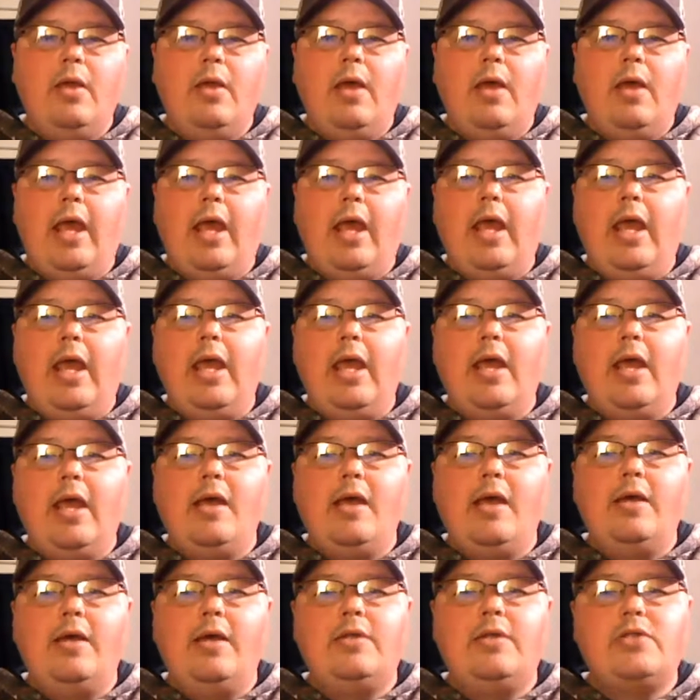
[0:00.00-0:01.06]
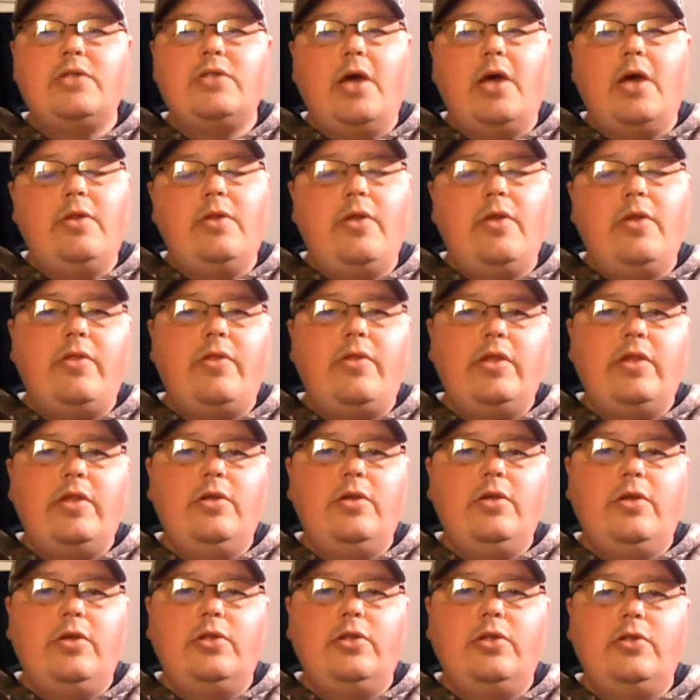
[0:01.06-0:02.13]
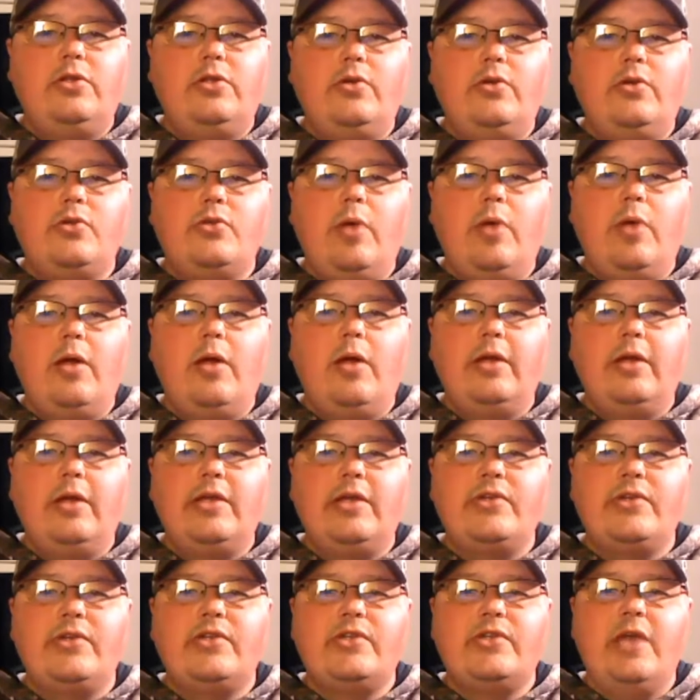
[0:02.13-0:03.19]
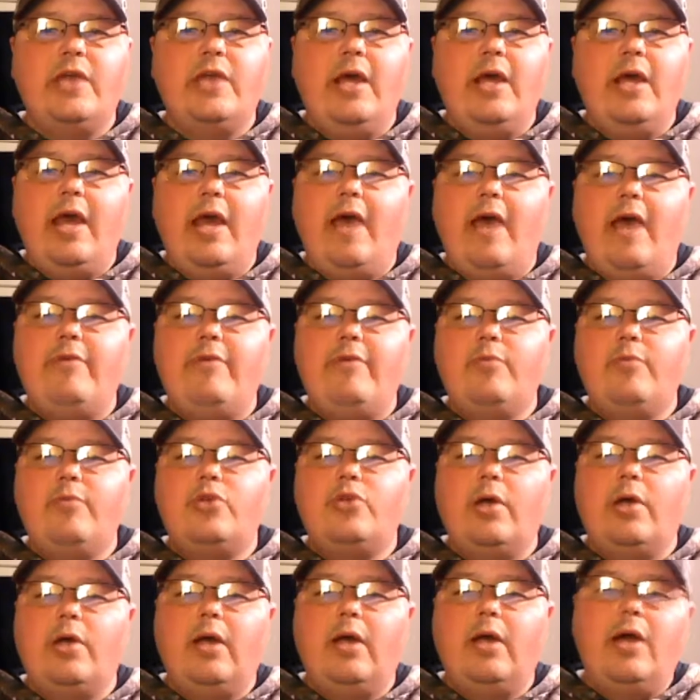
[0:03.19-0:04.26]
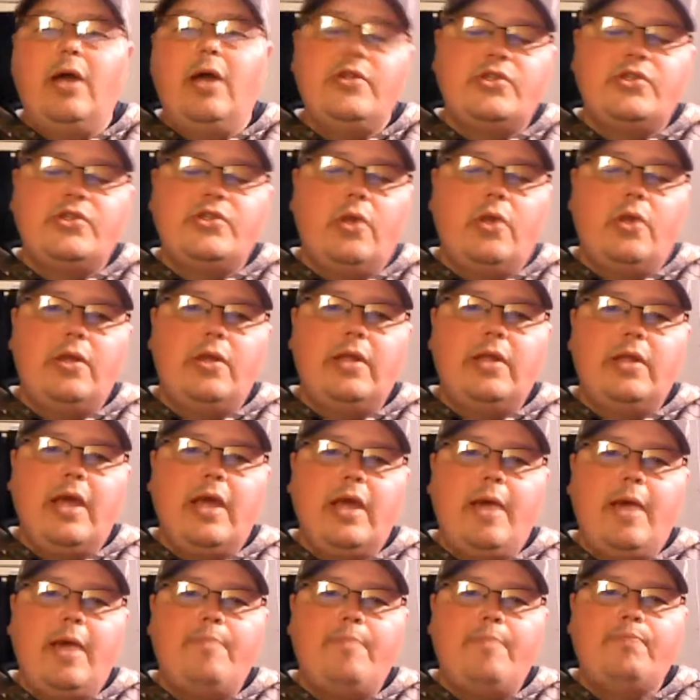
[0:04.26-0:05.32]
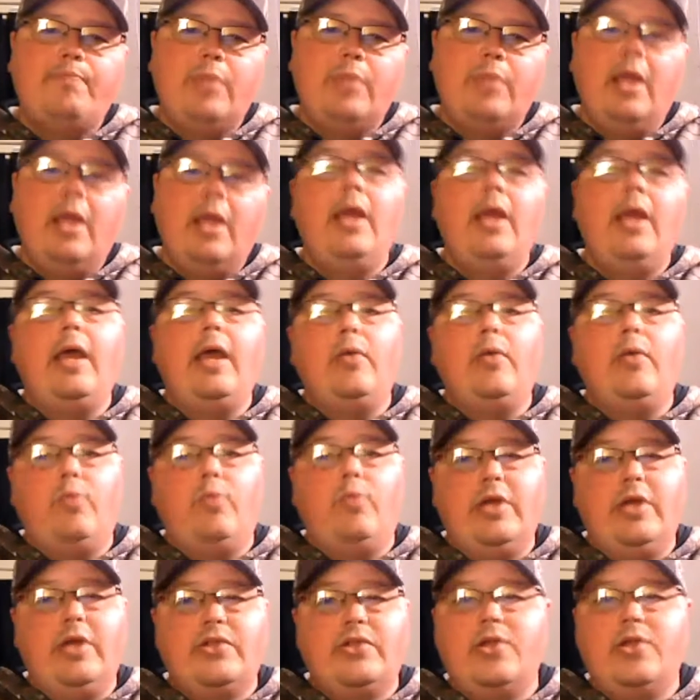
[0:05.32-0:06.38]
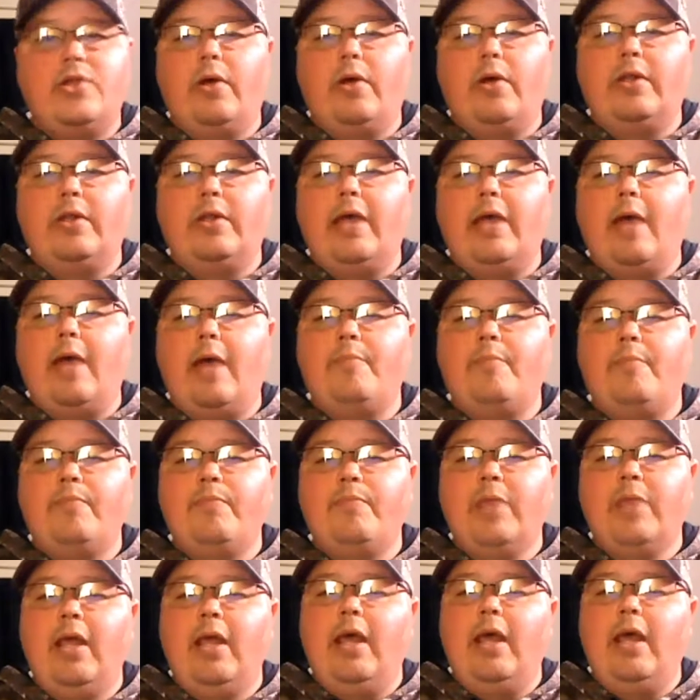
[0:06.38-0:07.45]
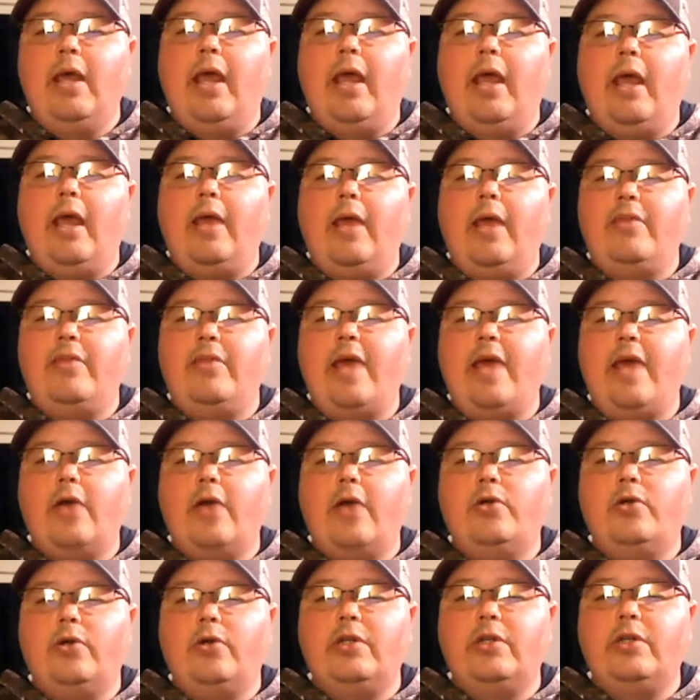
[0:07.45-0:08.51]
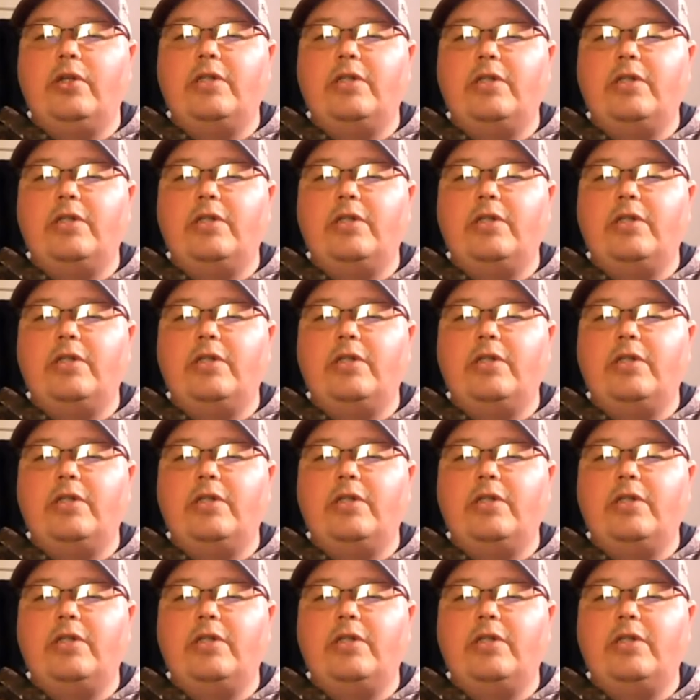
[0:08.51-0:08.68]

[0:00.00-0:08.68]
And another thing you can do as well is have him try uninstalling the app and reinstalling the app, and that could